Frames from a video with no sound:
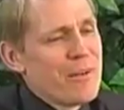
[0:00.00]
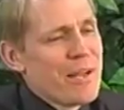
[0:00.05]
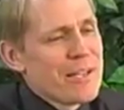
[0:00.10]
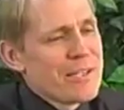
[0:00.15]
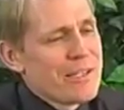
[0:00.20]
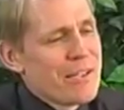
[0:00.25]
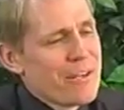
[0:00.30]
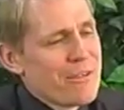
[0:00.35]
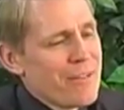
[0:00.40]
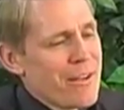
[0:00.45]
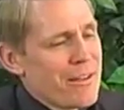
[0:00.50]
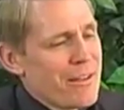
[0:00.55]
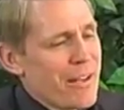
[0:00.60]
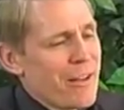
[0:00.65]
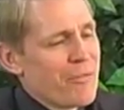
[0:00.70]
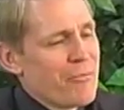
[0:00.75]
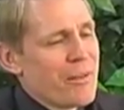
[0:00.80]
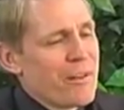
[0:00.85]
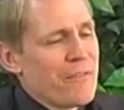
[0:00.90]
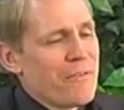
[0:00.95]
you'd pass that
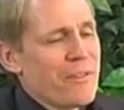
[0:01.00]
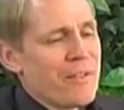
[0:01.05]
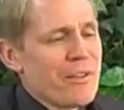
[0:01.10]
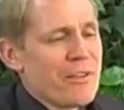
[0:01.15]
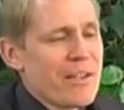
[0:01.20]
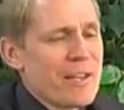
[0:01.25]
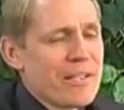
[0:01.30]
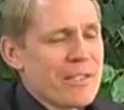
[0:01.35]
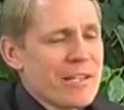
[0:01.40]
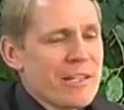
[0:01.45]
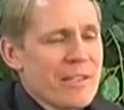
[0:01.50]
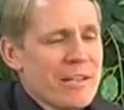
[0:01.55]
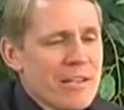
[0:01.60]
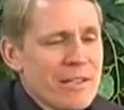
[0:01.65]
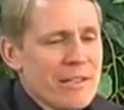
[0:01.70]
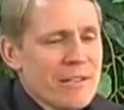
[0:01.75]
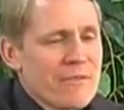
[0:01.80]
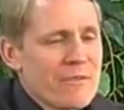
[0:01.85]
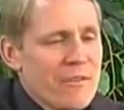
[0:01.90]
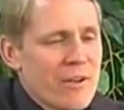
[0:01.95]
around, let everybody feel that thing.
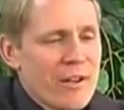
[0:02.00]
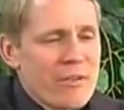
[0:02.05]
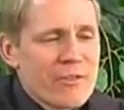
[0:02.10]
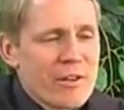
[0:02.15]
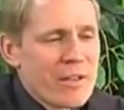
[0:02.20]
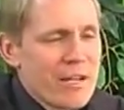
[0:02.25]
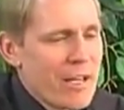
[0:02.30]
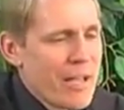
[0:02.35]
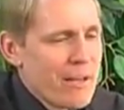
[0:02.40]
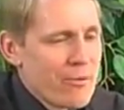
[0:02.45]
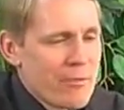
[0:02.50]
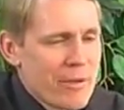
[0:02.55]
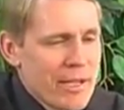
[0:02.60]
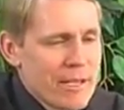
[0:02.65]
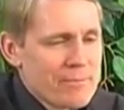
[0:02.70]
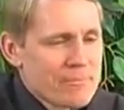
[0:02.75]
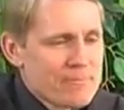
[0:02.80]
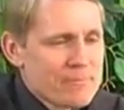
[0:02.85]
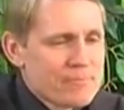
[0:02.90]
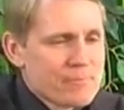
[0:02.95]
Very, very
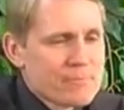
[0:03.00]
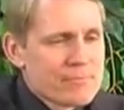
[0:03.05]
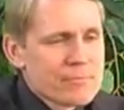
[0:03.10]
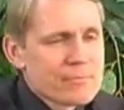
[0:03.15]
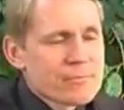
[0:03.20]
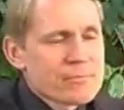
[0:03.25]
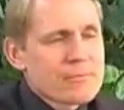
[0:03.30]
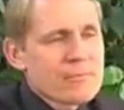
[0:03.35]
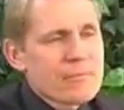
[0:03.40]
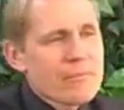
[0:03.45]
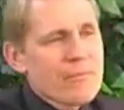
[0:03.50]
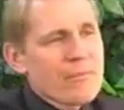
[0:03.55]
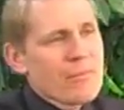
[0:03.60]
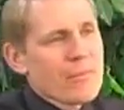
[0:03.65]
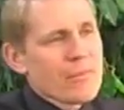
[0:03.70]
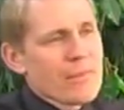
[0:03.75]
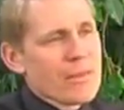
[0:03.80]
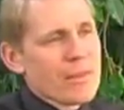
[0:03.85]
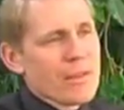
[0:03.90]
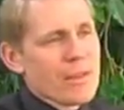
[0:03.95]
lightweight.
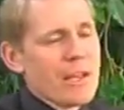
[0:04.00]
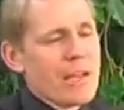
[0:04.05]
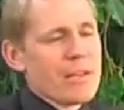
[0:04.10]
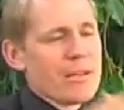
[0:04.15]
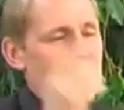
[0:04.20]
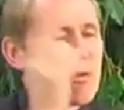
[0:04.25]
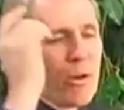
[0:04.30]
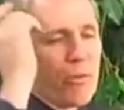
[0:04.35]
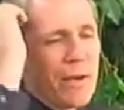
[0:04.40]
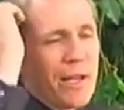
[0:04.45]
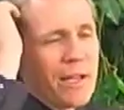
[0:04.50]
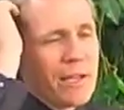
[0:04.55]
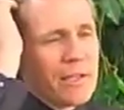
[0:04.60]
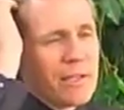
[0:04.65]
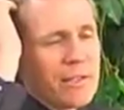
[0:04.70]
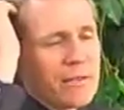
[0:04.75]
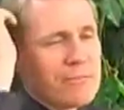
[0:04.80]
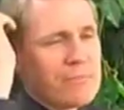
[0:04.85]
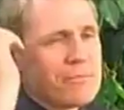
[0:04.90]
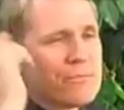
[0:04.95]
And the more we
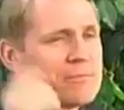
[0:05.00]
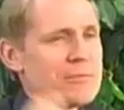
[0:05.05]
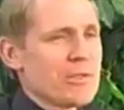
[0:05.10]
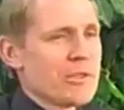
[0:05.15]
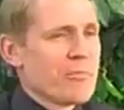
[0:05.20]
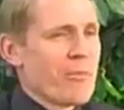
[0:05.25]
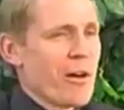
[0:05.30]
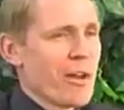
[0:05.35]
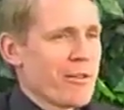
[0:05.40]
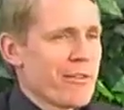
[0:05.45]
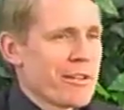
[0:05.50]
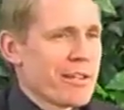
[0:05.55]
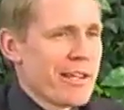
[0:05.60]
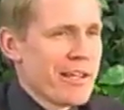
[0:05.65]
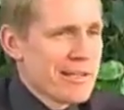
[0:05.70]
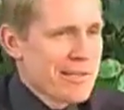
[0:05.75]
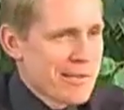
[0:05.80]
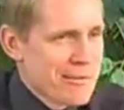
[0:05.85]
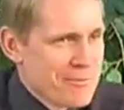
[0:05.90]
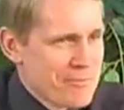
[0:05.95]
handle it, the smaller
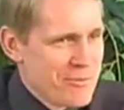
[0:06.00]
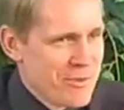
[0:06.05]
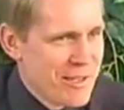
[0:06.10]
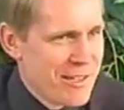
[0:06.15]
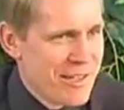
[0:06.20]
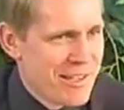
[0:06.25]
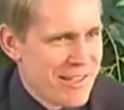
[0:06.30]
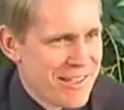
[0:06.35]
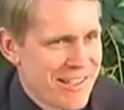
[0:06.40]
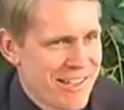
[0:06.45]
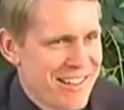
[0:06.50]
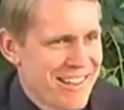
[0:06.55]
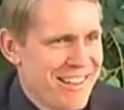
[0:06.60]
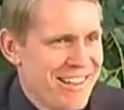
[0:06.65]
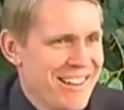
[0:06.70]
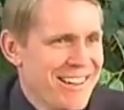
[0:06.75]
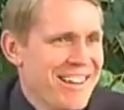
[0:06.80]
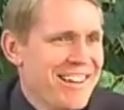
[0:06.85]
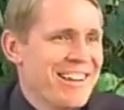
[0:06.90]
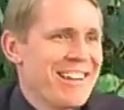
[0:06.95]
it gets.
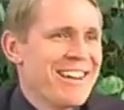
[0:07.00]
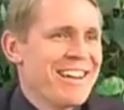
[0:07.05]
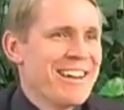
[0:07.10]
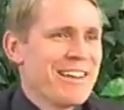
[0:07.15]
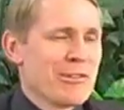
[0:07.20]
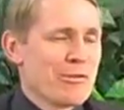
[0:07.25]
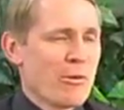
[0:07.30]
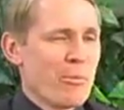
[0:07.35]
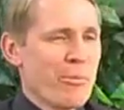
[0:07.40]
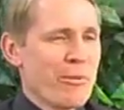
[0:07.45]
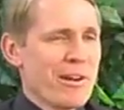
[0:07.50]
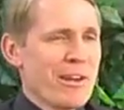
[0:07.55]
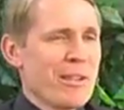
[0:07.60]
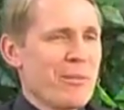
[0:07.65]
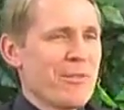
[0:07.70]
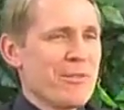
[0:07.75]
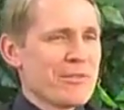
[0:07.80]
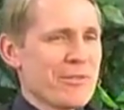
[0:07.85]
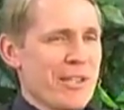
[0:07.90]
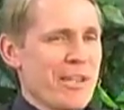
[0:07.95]
So we'll
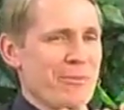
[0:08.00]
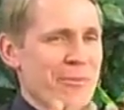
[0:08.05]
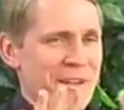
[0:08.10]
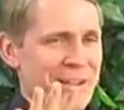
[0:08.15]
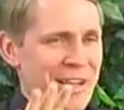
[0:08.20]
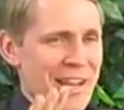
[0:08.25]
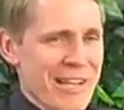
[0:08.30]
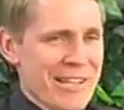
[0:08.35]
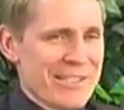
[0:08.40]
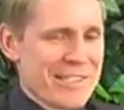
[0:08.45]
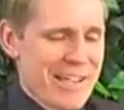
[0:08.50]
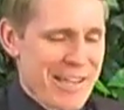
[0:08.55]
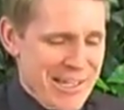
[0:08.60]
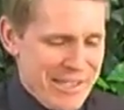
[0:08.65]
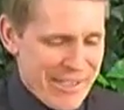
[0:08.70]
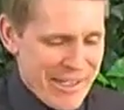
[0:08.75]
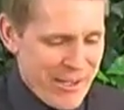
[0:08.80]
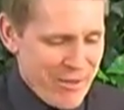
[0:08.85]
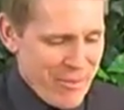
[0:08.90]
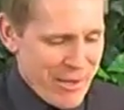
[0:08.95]
put it in the museum in a glass
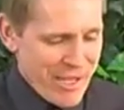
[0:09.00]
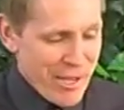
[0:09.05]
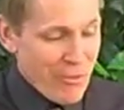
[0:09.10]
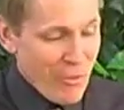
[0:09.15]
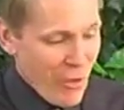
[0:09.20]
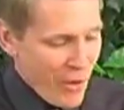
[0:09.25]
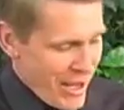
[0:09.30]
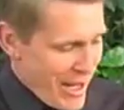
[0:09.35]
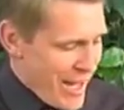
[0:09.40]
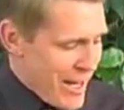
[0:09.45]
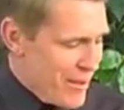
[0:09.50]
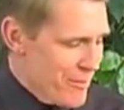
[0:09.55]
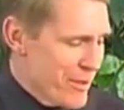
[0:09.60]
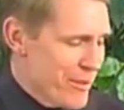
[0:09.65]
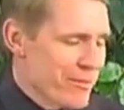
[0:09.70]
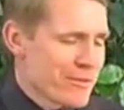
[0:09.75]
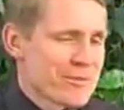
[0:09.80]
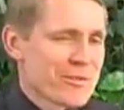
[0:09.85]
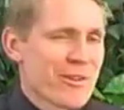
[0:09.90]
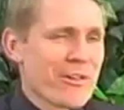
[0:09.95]
case and let everybody come look at
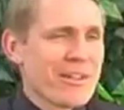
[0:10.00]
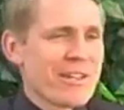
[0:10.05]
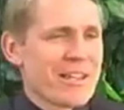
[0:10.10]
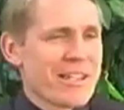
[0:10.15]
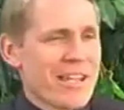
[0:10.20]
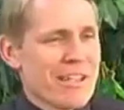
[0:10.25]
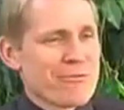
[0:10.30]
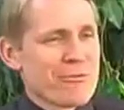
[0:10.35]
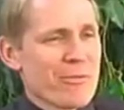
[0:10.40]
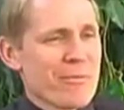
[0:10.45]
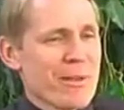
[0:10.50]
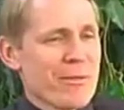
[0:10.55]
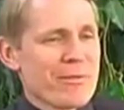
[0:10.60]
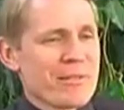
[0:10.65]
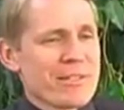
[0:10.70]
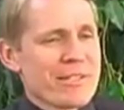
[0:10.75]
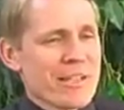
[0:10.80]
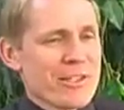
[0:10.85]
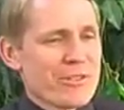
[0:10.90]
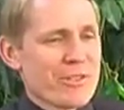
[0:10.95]
it. But sorry, you won't
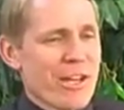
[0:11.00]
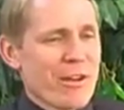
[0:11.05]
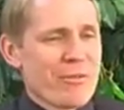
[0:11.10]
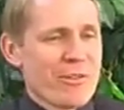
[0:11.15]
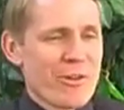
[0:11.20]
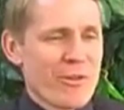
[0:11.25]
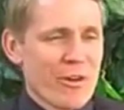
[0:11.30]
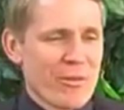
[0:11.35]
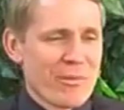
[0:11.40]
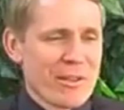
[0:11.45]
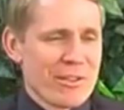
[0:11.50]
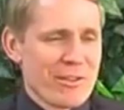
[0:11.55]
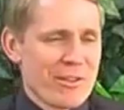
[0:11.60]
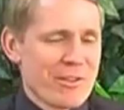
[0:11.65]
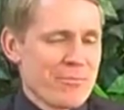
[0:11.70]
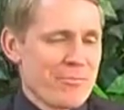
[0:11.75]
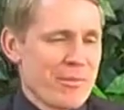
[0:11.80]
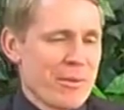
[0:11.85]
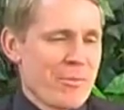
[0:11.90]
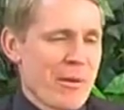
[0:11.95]
be able to touch that one
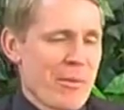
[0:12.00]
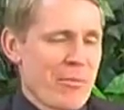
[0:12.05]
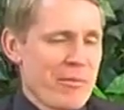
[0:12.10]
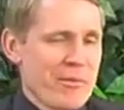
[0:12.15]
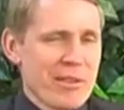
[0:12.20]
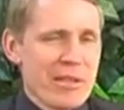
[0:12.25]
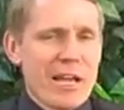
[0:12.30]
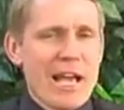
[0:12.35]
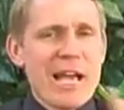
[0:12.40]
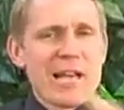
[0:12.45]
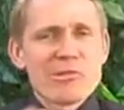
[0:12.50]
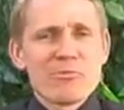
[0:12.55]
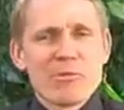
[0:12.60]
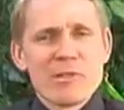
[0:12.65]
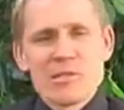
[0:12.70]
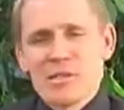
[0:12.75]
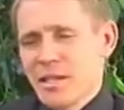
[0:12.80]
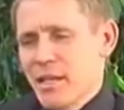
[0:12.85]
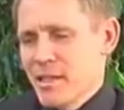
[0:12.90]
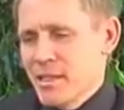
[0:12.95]
normally. You could probably be the
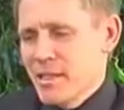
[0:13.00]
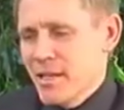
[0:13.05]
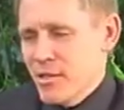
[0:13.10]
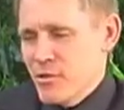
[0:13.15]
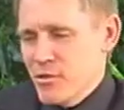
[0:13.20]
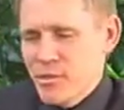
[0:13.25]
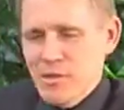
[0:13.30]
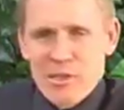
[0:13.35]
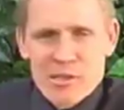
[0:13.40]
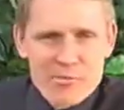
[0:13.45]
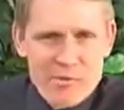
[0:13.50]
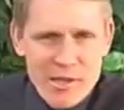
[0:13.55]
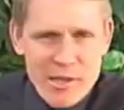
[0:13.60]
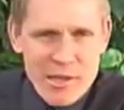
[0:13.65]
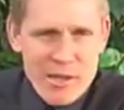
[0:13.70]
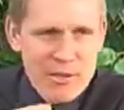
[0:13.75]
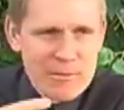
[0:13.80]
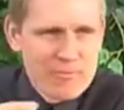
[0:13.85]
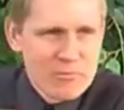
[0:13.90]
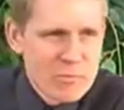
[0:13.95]
last ones to get to touch it because
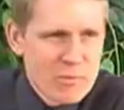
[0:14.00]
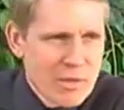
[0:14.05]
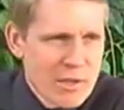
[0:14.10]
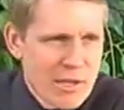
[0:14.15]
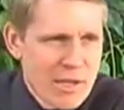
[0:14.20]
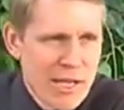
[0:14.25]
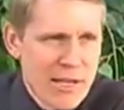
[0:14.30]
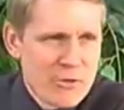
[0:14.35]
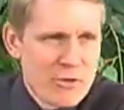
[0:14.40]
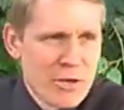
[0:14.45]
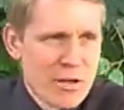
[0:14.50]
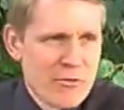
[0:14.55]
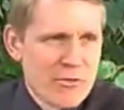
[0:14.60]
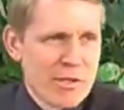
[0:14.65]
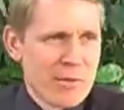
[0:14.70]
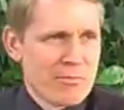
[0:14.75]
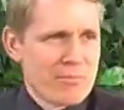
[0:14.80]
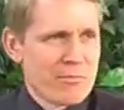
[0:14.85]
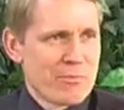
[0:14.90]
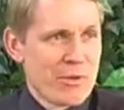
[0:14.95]
we got our glass
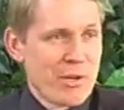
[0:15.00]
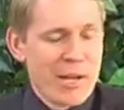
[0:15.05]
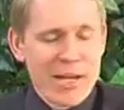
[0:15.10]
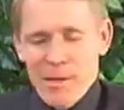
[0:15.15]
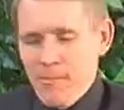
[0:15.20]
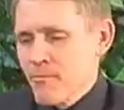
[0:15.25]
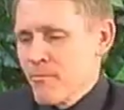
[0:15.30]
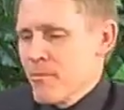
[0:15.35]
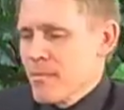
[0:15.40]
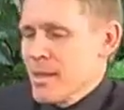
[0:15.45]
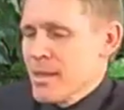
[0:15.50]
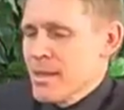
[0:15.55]
shelves up today.